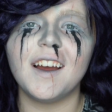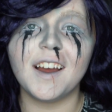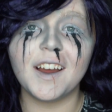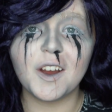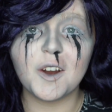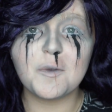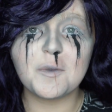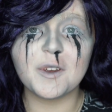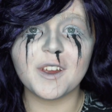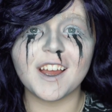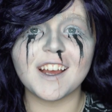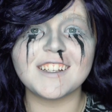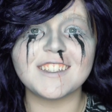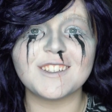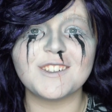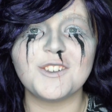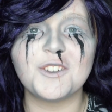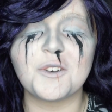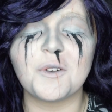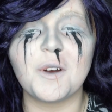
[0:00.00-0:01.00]
I hope you
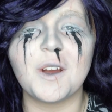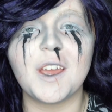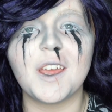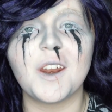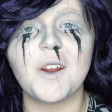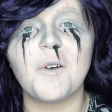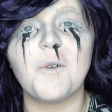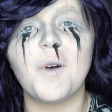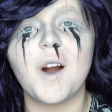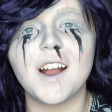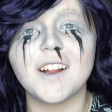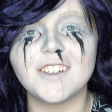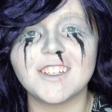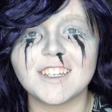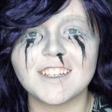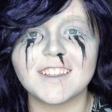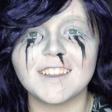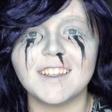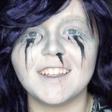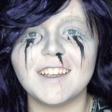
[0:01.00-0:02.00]
guys enjoyed
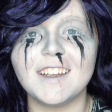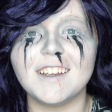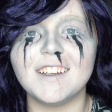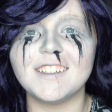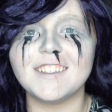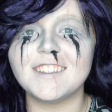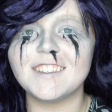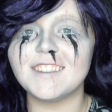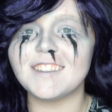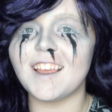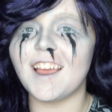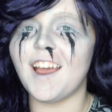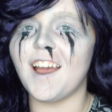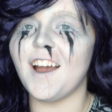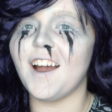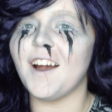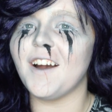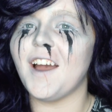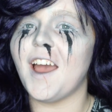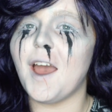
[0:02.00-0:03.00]
watching this.
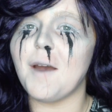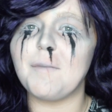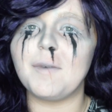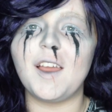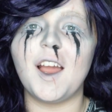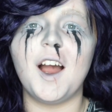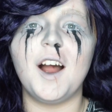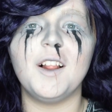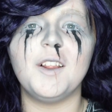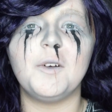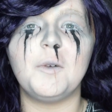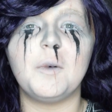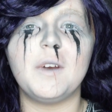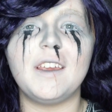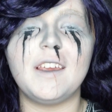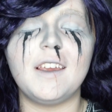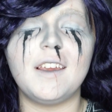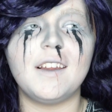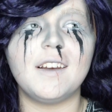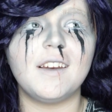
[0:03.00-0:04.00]
Happy
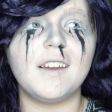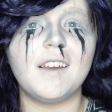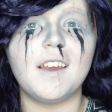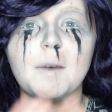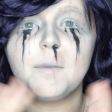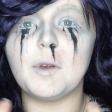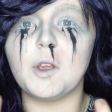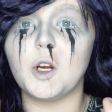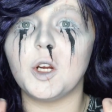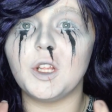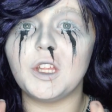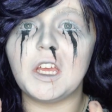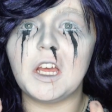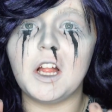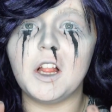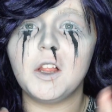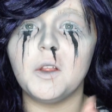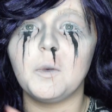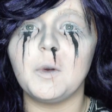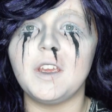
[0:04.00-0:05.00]
Halloween. Happy early
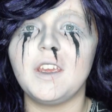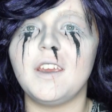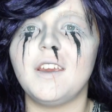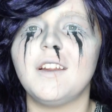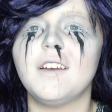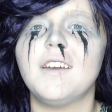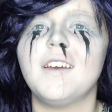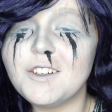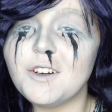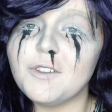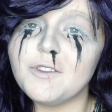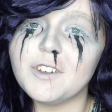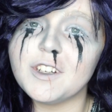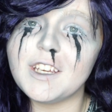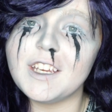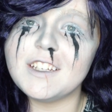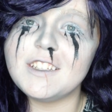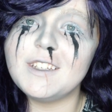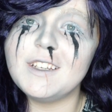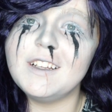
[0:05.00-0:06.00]
Halloween. Don't
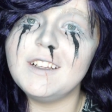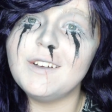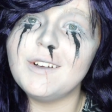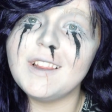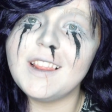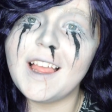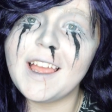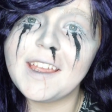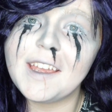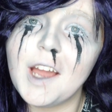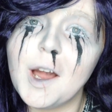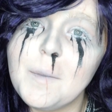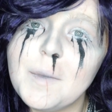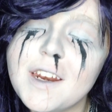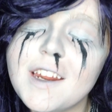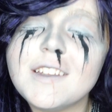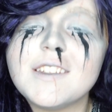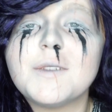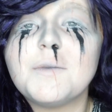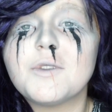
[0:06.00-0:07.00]
forget to like,
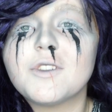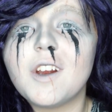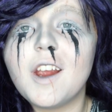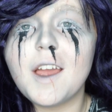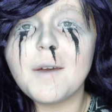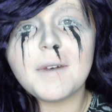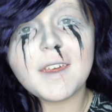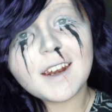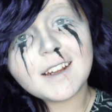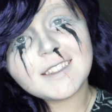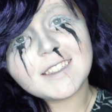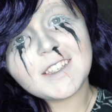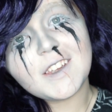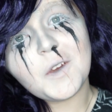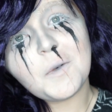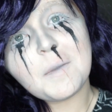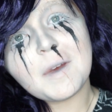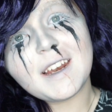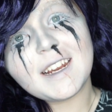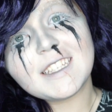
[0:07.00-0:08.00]
comment, and subscribe, and I'll
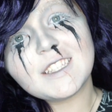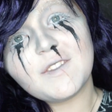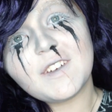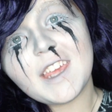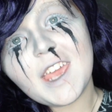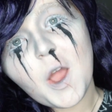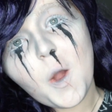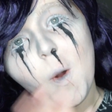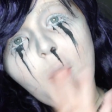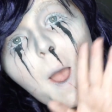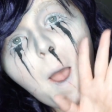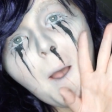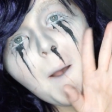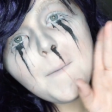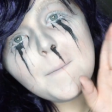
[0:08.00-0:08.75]
see you in my next video.